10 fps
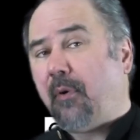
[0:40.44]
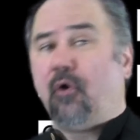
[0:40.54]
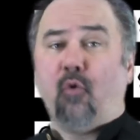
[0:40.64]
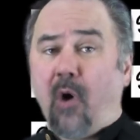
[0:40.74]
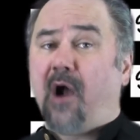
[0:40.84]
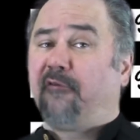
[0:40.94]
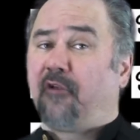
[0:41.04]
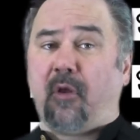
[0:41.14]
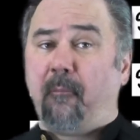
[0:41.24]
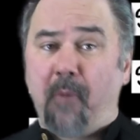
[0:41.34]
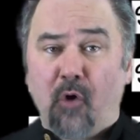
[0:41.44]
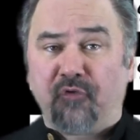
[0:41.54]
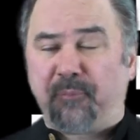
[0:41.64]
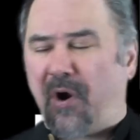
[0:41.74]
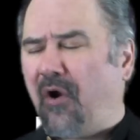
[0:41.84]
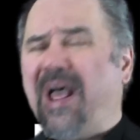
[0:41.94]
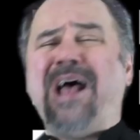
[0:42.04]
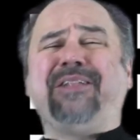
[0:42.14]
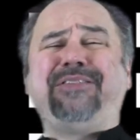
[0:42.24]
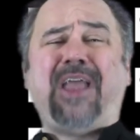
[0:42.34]
but who are, for the most part,
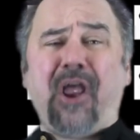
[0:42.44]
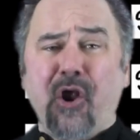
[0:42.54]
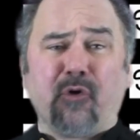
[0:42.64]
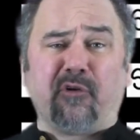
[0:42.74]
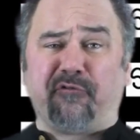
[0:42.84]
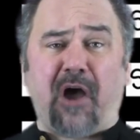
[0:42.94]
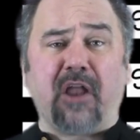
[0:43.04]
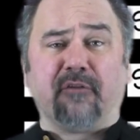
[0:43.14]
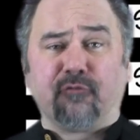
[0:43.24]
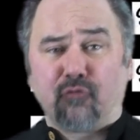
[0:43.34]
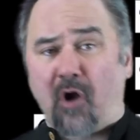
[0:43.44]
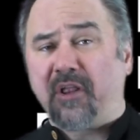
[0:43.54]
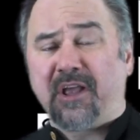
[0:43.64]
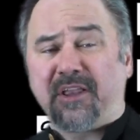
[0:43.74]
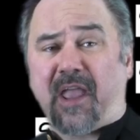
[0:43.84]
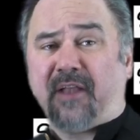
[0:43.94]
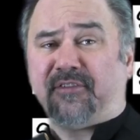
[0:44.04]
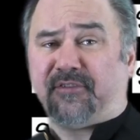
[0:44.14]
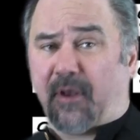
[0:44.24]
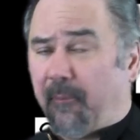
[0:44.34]
terrified of running
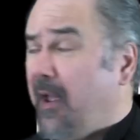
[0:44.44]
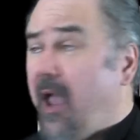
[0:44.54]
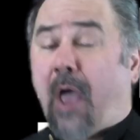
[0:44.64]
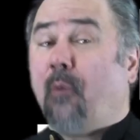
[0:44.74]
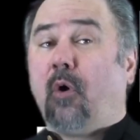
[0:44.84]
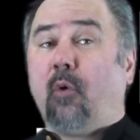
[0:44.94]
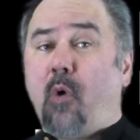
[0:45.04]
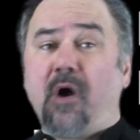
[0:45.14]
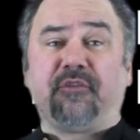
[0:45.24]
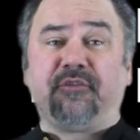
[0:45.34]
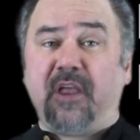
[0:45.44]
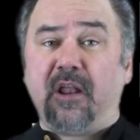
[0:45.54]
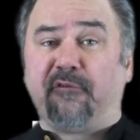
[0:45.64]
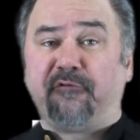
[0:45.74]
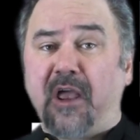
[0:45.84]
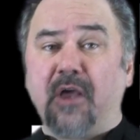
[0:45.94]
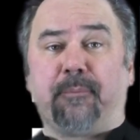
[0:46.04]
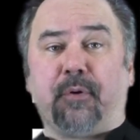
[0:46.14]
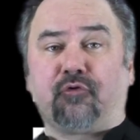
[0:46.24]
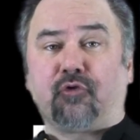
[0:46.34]
against him. And where once Tina Fey
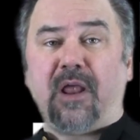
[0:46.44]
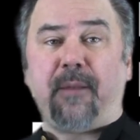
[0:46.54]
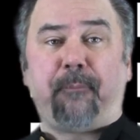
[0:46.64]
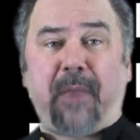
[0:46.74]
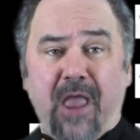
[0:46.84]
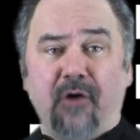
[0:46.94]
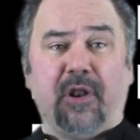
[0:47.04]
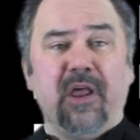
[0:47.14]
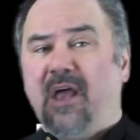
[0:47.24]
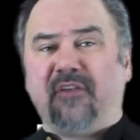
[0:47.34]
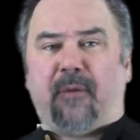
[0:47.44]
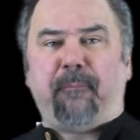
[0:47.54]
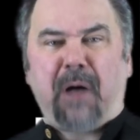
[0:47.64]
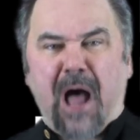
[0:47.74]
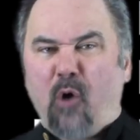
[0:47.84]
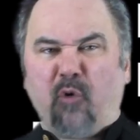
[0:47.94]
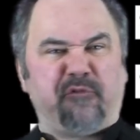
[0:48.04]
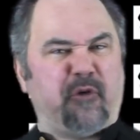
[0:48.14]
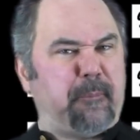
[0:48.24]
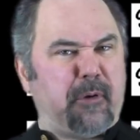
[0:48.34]
had portrayed Palin as a
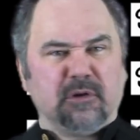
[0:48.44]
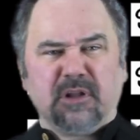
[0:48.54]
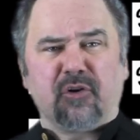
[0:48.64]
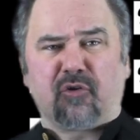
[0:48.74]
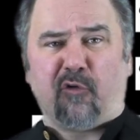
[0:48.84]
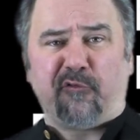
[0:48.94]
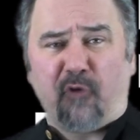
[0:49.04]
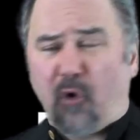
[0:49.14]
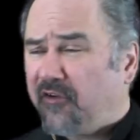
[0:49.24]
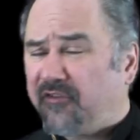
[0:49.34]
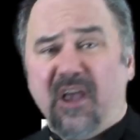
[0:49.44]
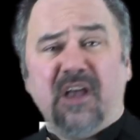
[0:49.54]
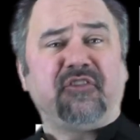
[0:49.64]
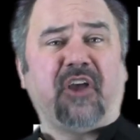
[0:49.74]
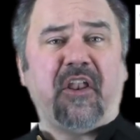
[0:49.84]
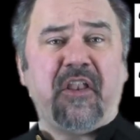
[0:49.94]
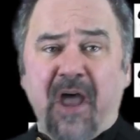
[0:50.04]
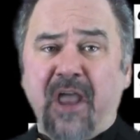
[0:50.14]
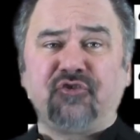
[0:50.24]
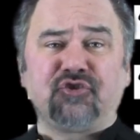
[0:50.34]
powerful political force,
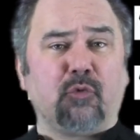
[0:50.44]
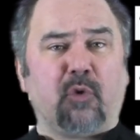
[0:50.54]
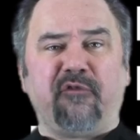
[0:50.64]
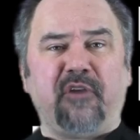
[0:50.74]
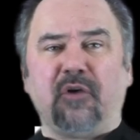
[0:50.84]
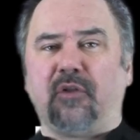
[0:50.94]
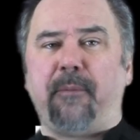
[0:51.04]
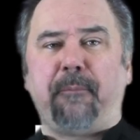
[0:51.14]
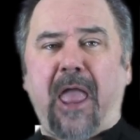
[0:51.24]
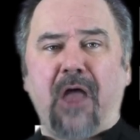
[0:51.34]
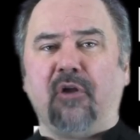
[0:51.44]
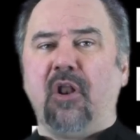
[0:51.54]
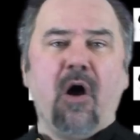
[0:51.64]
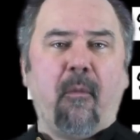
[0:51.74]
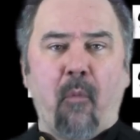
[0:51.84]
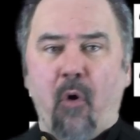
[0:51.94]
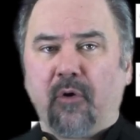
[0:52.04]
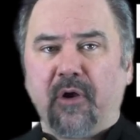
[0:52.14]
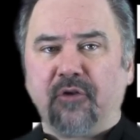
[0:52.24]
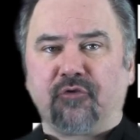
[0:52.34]
tonight she revealed a Palin
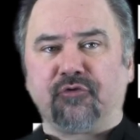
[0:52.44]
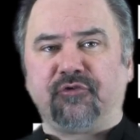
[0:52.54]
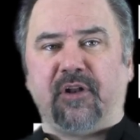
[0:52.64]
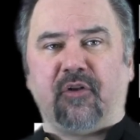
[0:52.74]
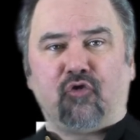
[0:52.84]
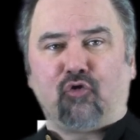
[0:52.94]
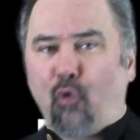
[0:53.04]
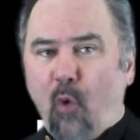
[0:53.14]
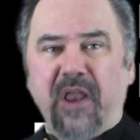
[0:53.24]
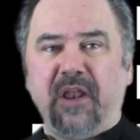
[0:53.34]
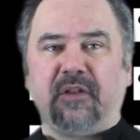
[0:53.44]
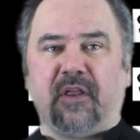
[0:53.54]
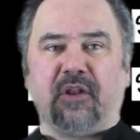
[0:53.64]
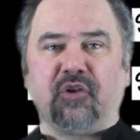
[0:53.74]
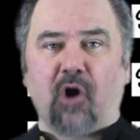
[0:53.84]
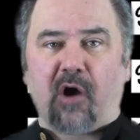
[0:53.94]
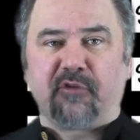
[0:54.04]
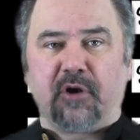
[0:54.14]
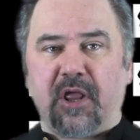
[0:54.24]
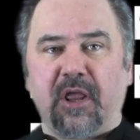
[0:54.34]
more interested in tweeting than in
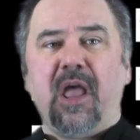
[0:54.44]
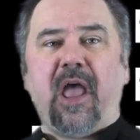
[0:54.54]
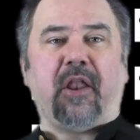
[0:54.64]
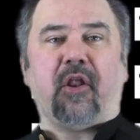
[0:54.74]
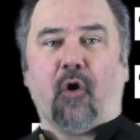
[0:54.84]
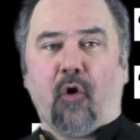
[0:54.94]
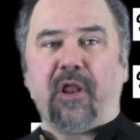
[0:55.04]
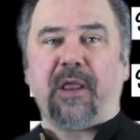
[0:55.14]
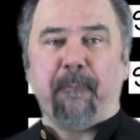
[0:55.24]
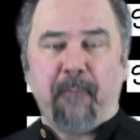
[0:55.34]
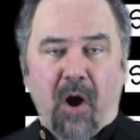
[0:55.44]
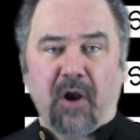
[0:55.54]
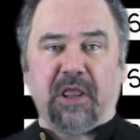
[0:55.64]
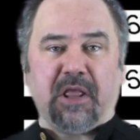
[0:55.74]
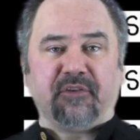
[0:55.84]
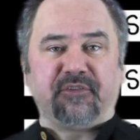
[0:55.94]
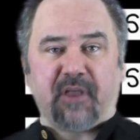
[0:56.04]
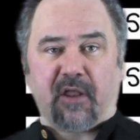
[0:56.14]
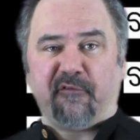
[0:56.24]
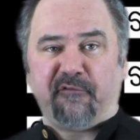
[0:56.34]
governing and in earning money
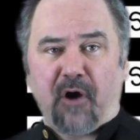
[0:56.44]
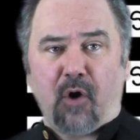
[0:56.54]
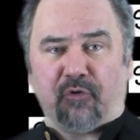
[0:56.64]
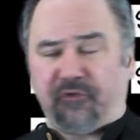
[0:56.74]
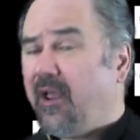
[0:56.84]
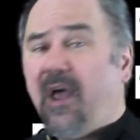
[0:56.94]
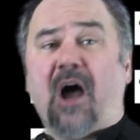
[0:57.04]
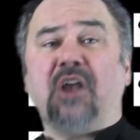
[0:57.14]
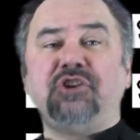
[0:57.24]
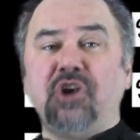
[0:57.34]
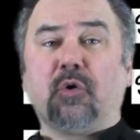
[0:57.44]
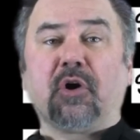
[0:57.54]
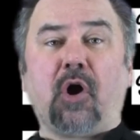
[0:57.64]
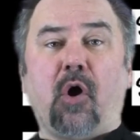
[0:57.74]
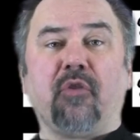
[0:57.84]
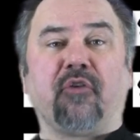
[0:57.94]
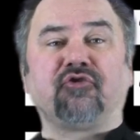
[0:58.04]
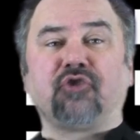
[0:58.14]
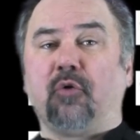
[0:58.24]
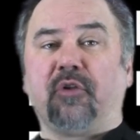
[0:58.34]
instead of votes. A year ago, the
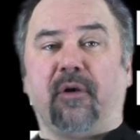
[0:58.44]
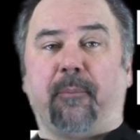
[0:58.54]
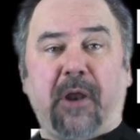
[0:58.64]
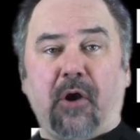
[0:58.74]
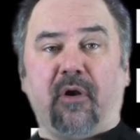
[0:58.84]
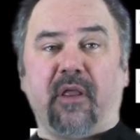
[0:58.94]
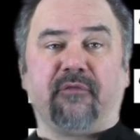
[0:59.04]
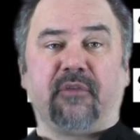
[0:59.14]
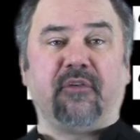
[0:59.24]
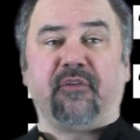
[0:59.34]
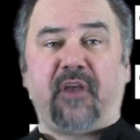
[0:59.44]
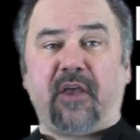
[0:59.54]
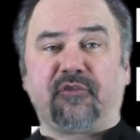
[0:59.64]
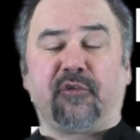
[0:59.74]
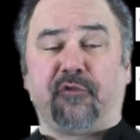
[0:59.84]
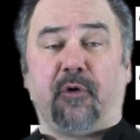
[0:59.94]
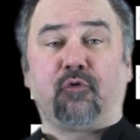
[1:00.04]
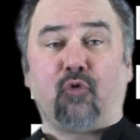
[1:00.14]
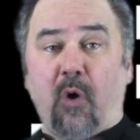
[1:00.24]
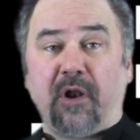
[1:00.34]
show did a parody of the disaster film
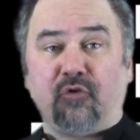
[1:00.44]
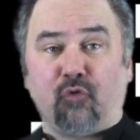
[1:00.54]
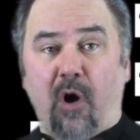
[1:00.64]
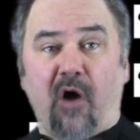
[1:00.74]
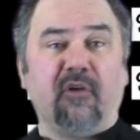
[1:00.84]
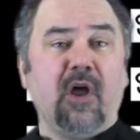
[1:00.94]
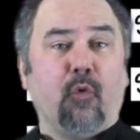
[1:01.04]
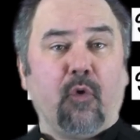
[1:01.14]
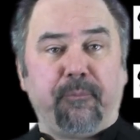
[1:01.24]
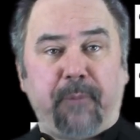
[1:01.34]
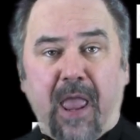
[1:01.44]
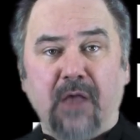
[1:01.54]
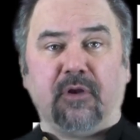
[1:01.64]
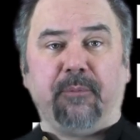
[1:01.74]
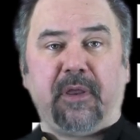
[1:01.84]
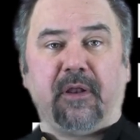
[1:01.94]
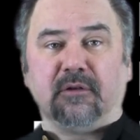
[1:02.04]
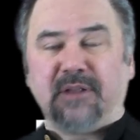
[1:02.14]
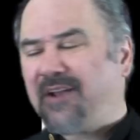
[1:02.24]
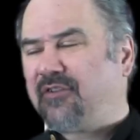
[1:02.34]
2012 with Palin being
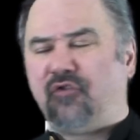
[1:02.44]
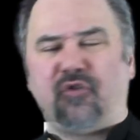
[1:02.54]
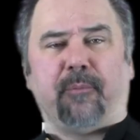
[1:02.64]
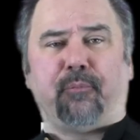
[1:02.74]
elected to the